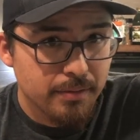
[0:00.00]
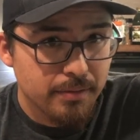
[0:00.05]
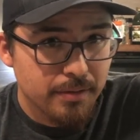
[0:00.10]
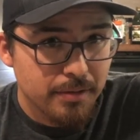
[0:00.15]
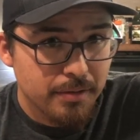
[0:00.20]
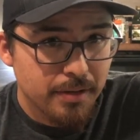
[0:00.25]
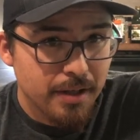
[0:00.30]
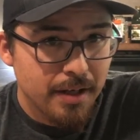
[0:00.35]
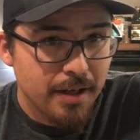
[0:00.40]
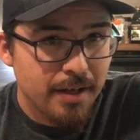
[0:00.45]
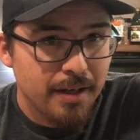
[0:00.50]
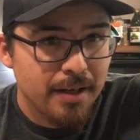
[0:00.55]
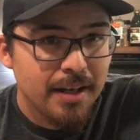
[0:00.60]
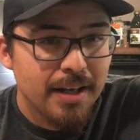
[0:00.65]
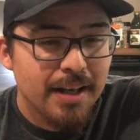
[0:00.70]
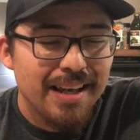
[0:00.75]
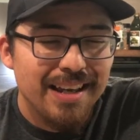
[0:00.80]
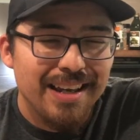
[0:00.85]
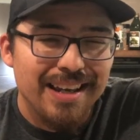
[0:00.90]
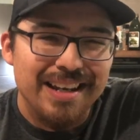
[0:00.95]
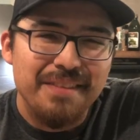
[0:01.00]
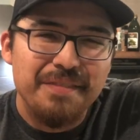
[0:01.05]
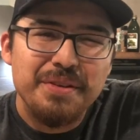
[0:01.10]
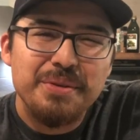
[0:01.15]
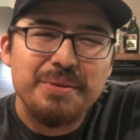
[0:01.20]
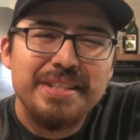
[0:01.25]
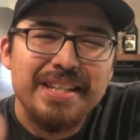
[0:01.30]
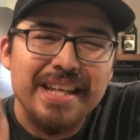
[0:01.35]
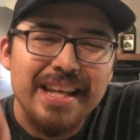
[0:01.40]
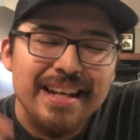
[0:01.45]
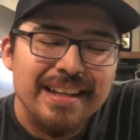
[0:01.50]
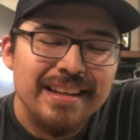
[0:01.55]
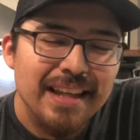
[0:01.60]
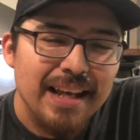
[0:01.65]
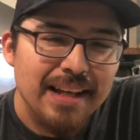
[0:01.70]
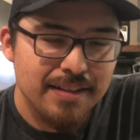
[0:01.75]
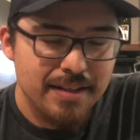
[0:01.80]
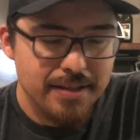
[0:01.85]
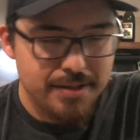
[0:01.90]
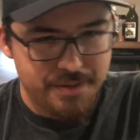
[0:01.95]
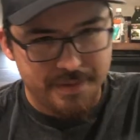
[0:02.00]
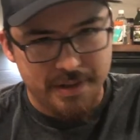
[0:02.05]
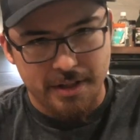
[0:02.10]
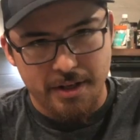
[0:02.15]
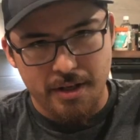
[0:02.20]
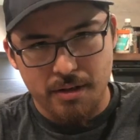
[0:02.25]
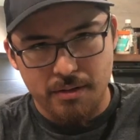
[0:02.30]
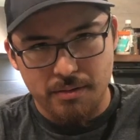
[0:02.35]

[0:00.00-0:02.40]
okay? And if you didn't like this video,